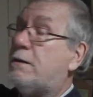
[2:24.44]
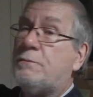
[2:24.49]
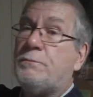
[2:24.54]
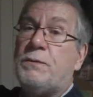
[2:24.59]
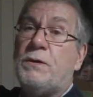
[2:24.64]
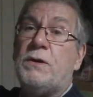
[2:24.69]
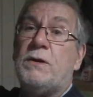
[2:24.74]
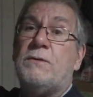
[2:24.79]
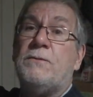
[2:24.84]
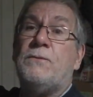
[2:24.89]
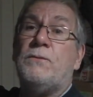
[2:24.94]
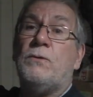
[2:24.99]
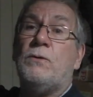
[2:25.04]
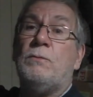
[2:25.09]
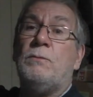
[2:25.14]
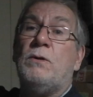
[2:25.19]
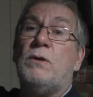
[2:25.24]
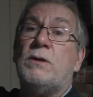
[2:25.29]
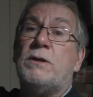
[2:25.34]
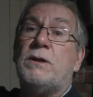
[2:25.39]
beautiful
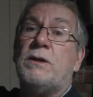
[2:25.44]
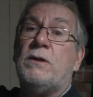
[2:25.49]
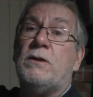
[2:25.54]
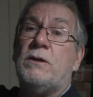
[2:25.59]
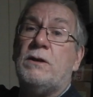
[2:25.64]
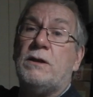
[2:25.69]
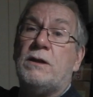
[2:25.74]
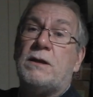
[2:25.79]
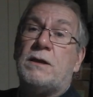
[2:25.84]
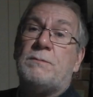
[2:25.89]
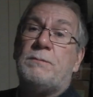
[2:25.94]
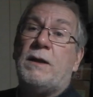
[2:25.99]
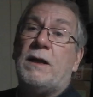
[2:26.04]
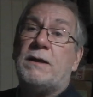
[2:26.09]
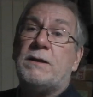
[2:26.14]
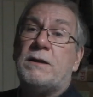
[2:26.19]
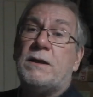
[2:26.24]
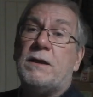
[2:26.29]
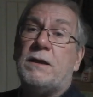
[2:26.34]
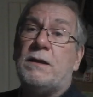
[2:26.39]
multicoloured
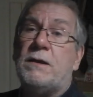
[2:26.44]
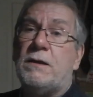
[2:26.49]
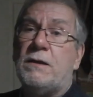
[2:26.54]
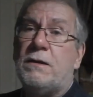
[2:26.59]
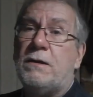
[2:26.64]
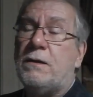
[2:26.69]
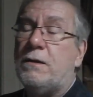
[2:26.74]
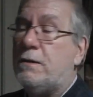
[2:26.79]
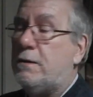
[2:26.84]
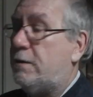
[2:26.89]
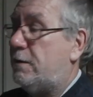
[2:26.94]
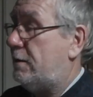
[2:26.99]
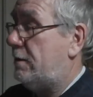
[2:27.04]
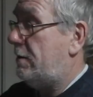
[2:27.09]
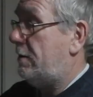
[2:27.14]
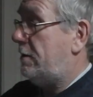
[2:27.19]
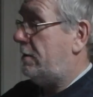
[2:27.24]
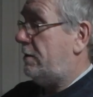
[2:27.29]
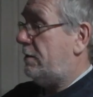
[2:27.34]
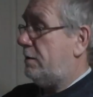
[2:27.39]
splatter.
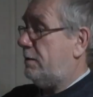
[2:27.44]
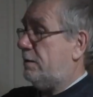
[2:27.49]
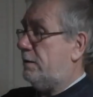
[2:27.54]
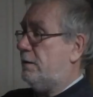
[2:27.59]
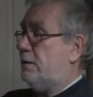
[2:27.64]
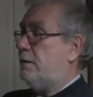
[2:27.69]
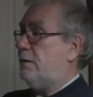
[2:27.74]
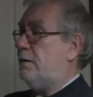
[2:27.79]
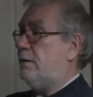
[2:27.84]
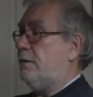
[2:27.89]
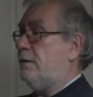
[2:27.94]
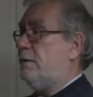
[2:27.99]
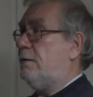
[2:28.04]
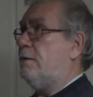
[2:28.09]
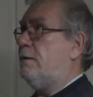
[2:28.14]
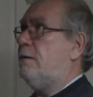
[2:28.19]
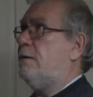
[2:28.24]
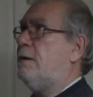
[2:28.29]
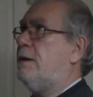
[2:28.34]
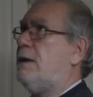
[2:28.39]
I
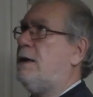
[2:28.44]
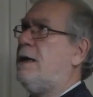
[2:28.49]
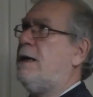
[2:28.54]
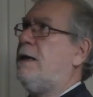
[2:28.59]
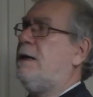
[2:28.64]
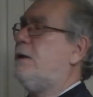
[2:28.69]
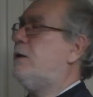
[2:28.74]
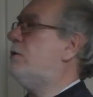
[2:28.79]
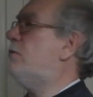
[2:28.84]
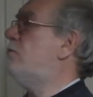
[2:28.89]
think it's